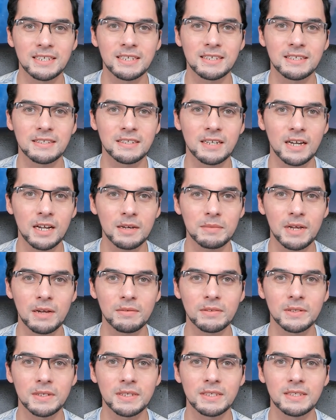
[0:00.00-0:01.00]
It's time to have a
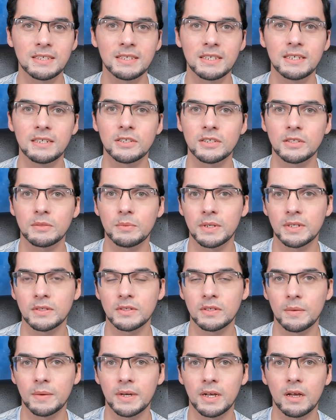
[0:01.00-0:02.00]
look and see just what is
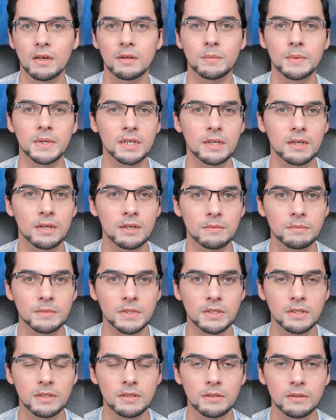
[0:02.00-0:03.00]
going on when it comes
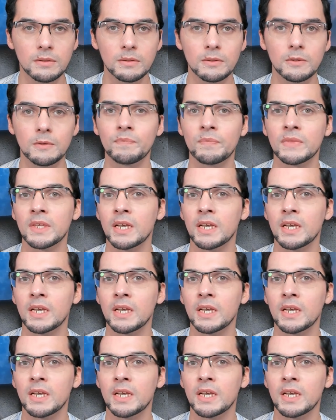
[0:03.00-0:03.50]
to